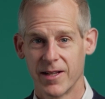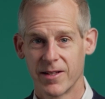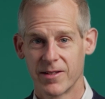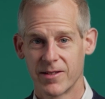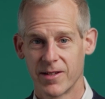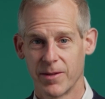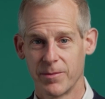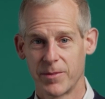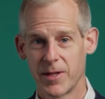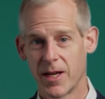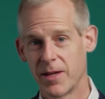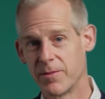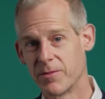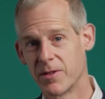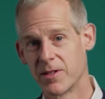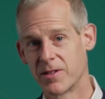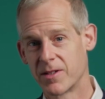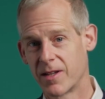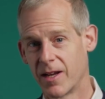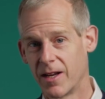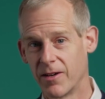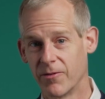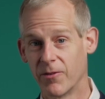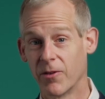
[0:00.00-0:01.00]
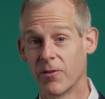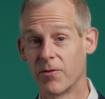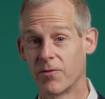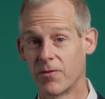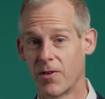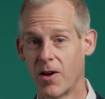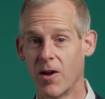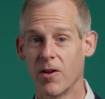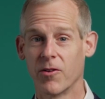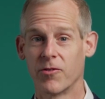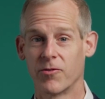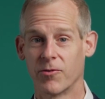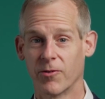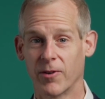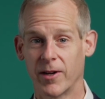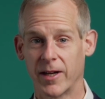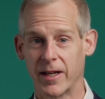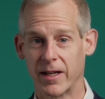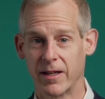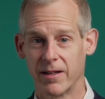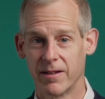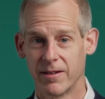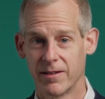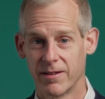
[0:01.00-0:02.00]
Sometimes it's kind of a false
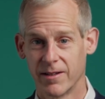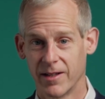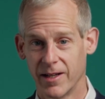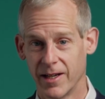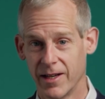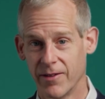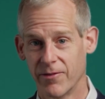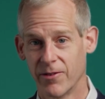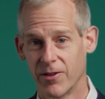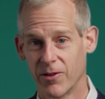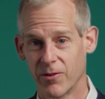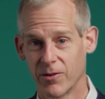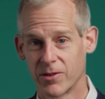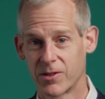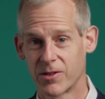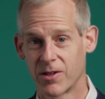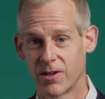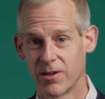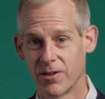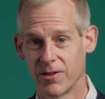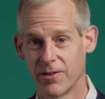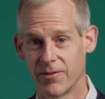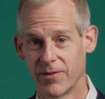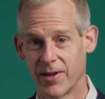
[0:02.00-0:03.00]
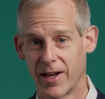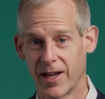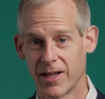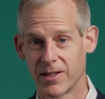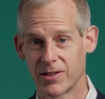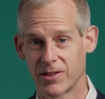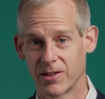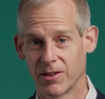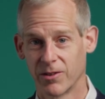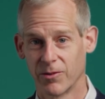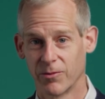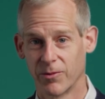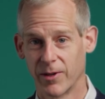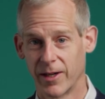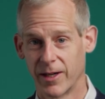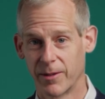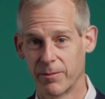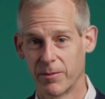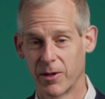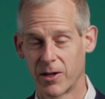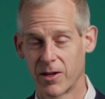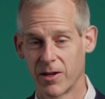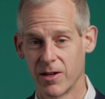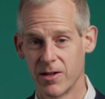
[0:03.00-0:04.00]
ring, and even though it's called a vascular
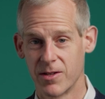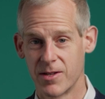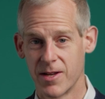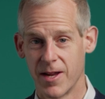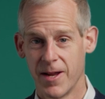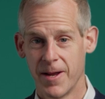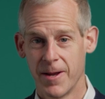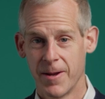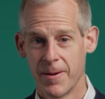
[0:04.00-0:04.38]
ring, because